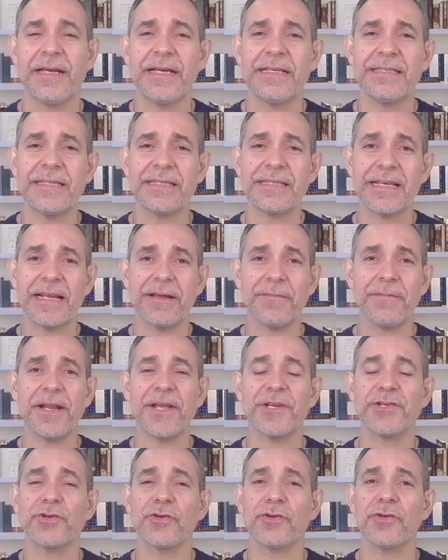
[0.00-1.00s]
It's a
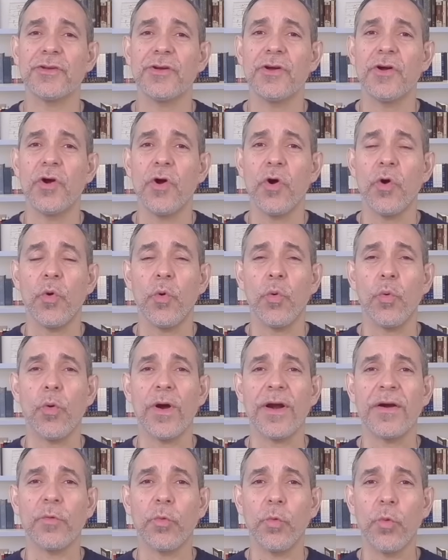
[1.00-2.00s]
celebration
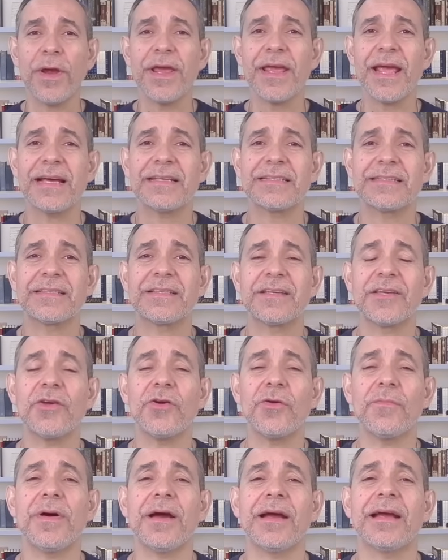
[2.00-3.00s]
where we as
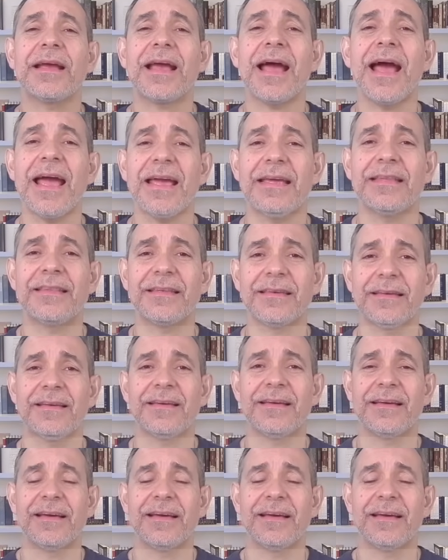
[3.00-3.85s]
humankind